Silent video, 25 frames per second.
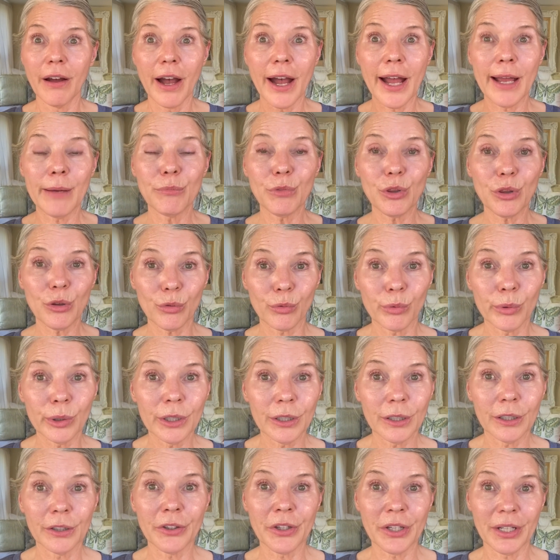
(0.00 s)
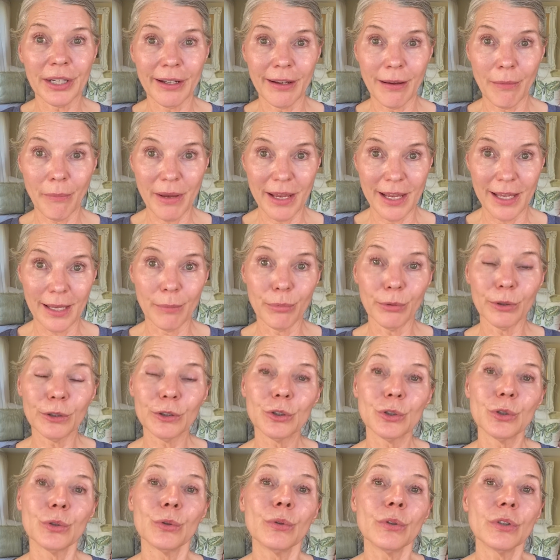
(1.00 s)
I'm thrilled that I am able
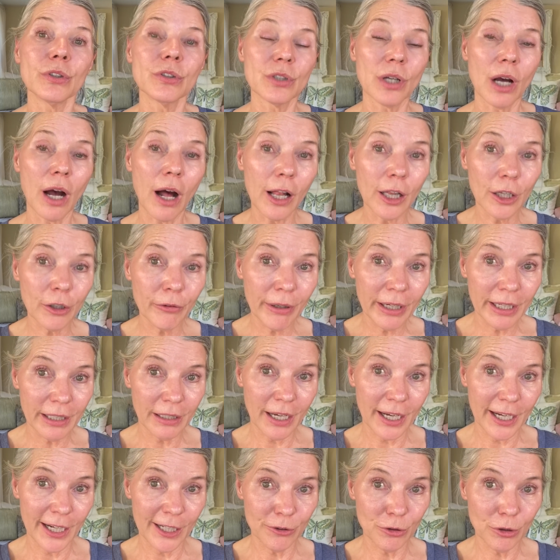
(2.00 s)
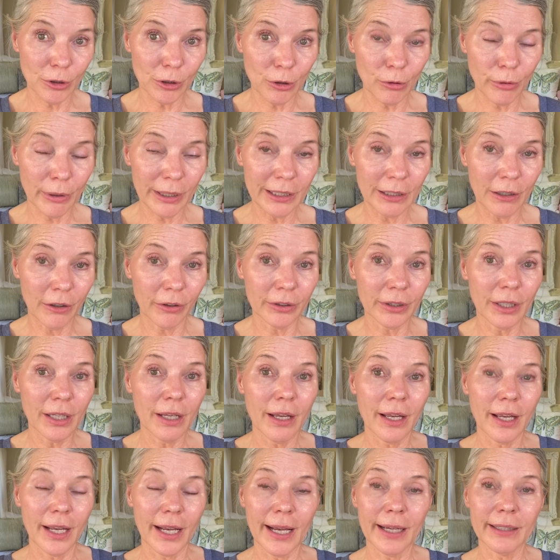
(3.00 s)
to tolerate hydroquinone,
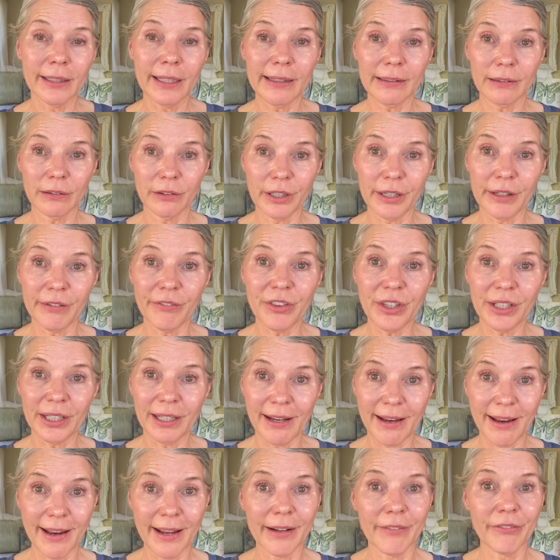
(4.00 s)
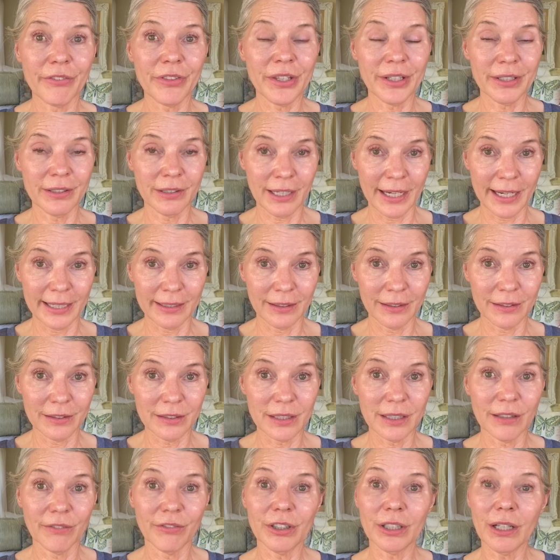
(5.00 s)
and I love that I have the guidance
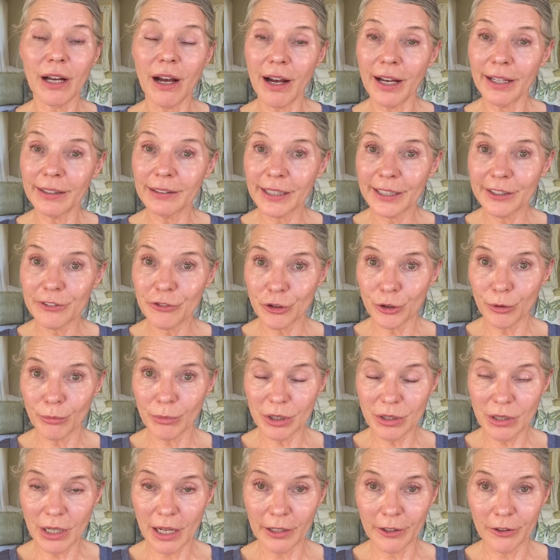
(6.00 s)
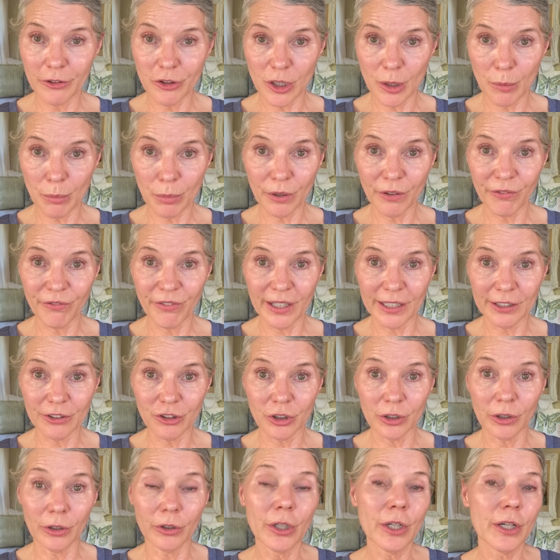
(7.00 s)
of an online dermatology
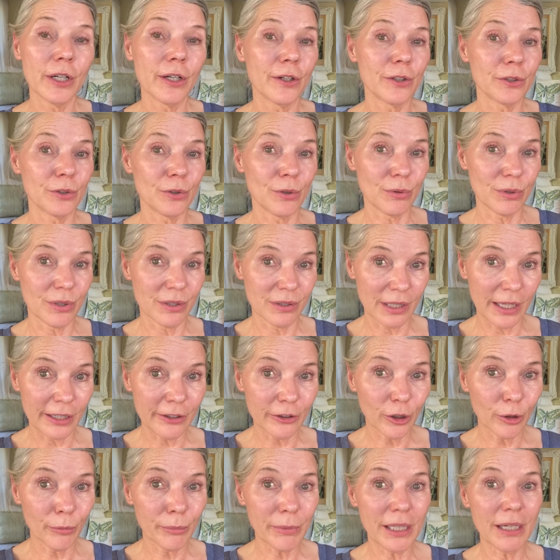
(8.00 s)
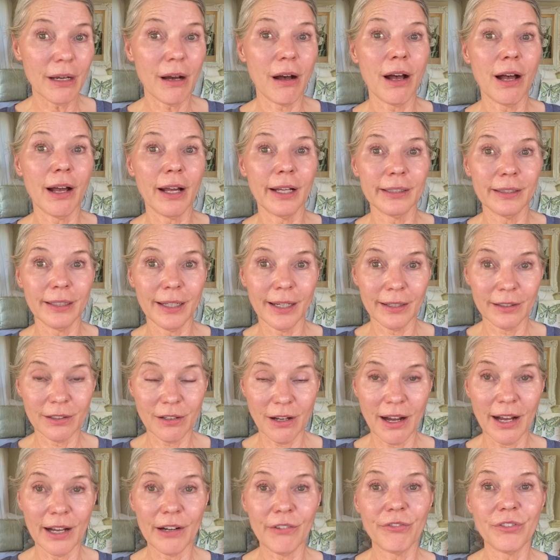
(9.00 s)
professional to cycle me on and
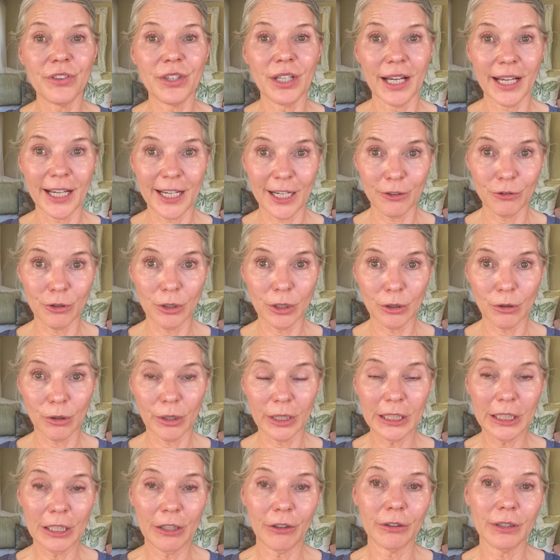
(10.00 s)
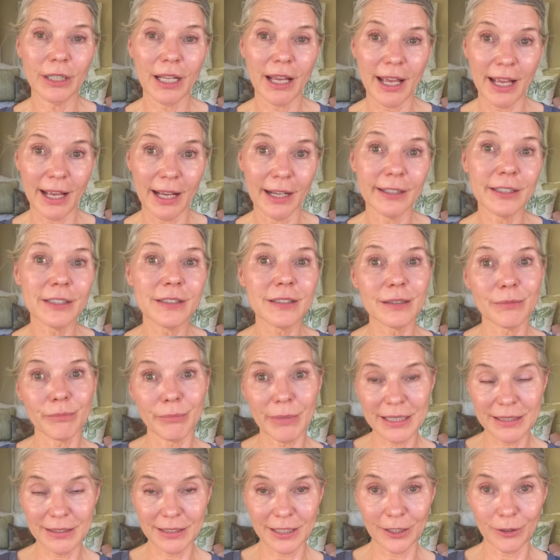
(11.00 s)
off the hydroquinone as
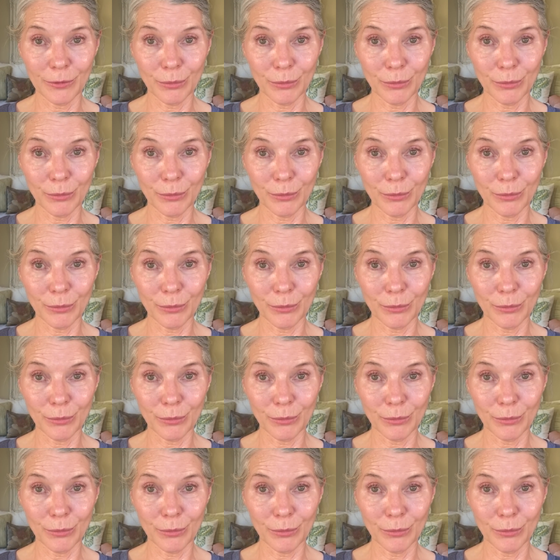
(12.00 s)
my skin